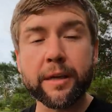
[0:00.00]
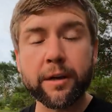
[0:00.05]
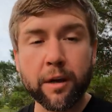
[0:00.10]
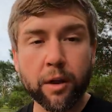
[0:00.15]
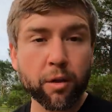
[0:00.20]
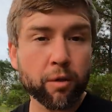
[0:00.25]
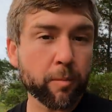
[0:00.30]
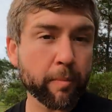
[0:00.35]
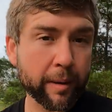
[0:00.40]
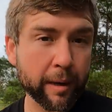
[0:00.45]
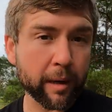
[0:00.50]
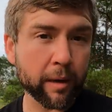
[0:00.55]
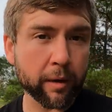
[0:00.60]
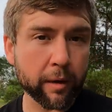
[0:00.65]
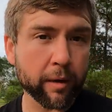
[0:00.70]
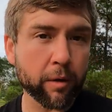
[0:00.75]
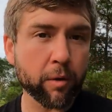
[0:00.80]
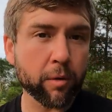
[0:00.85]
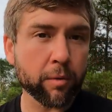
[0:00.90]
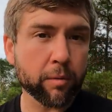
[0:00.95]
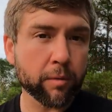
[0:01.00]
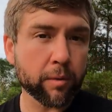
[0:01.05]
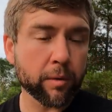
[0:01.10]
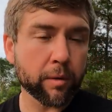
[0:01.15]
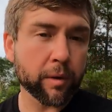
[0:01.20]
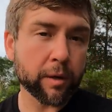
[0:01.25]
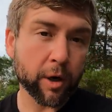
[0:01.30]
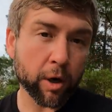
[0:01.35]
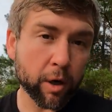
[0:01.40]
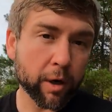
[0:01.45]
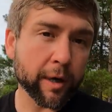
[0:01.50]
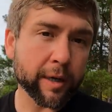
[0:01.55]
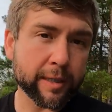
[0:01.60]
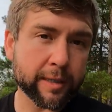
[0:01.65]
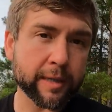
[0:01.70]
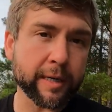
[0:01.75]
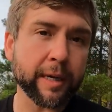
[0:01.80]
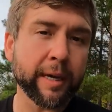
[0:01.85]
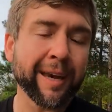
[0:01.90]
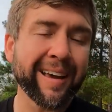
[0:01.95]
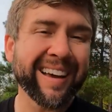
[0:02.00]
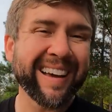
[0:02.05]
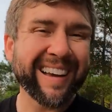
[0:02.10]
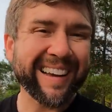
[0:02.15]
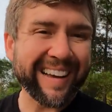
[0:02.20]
another parallel currency,